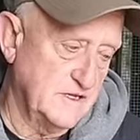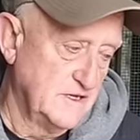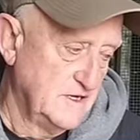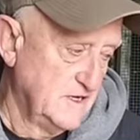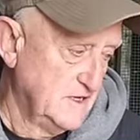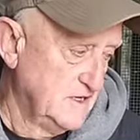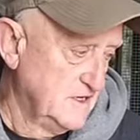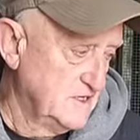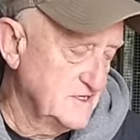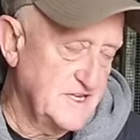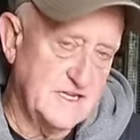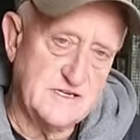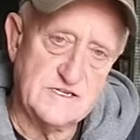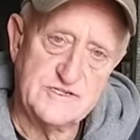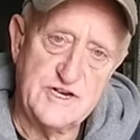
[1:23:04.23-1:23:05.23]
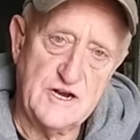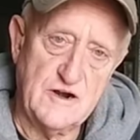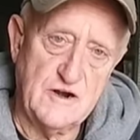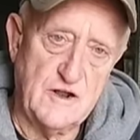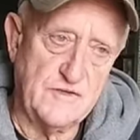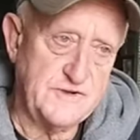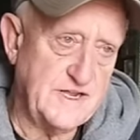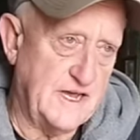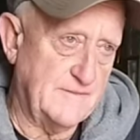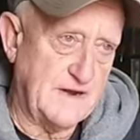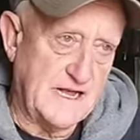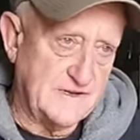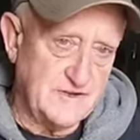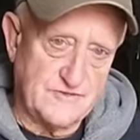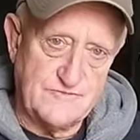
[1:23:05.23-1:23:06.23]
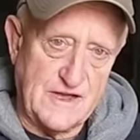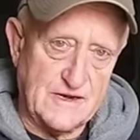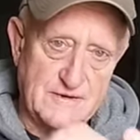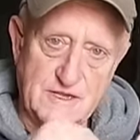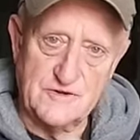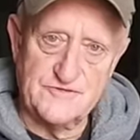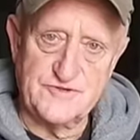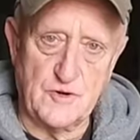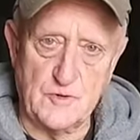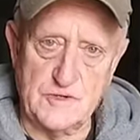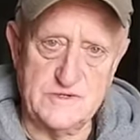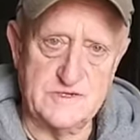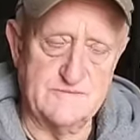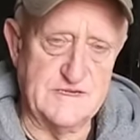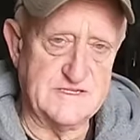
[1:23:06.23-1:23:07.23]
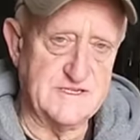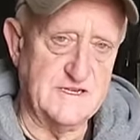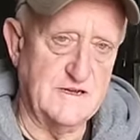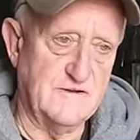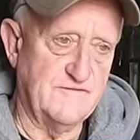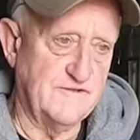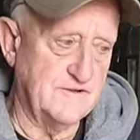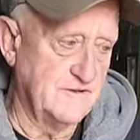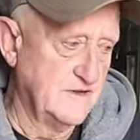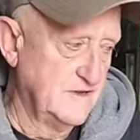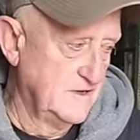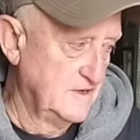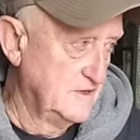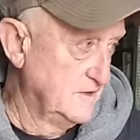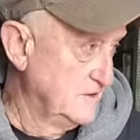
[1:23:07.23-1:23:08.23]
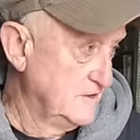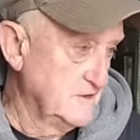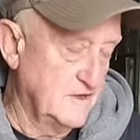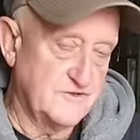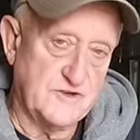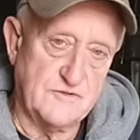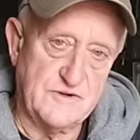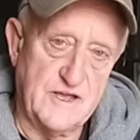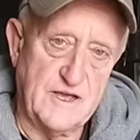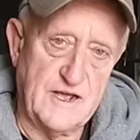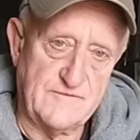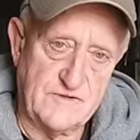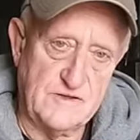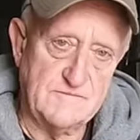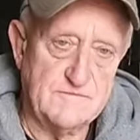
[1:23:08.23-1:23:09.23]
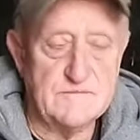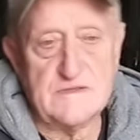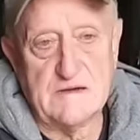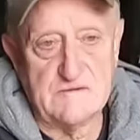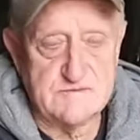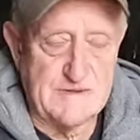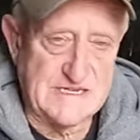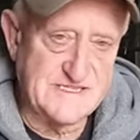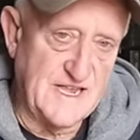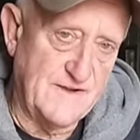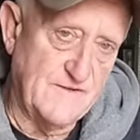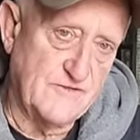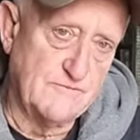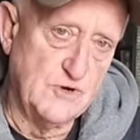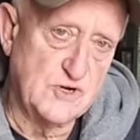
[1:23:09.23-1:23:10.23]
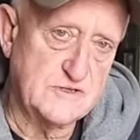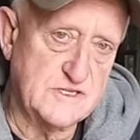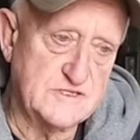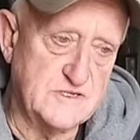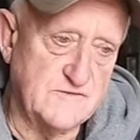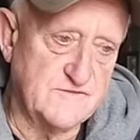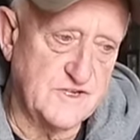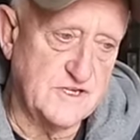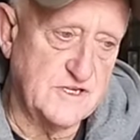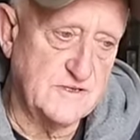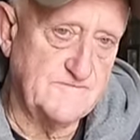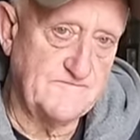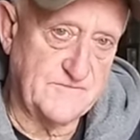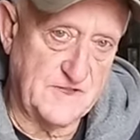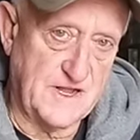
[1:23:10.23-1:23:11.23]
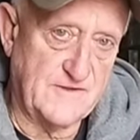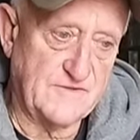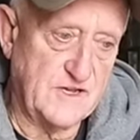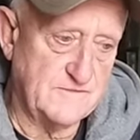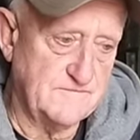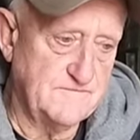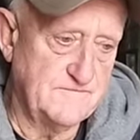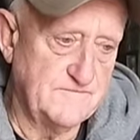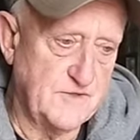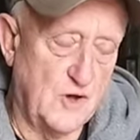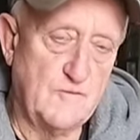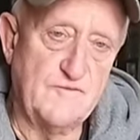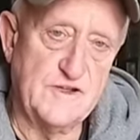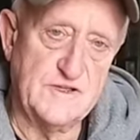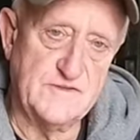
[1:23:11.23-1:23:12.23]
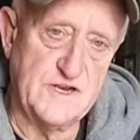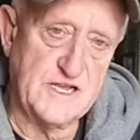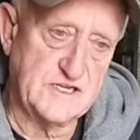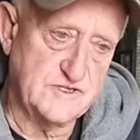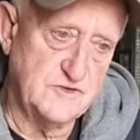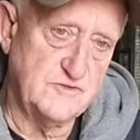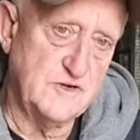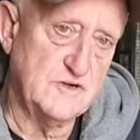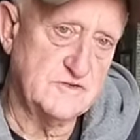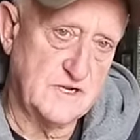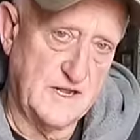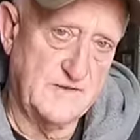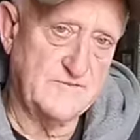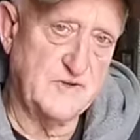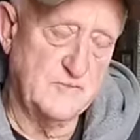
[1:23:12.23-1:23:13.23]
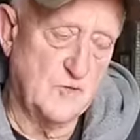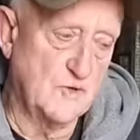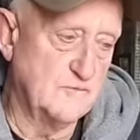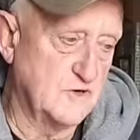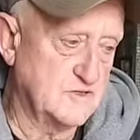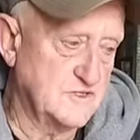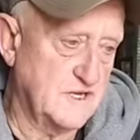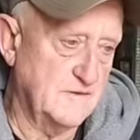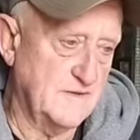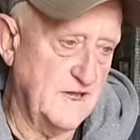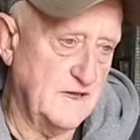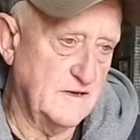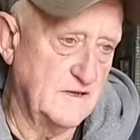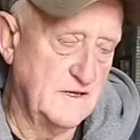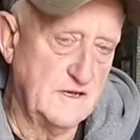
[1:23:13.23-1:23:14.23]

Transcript: and sit in a chair all the time, and I just write little stories to myself. And so now I've got, that was my seventh book that you've seen. And I've got, hopefully in the next 2 years, I'll have two more books come out.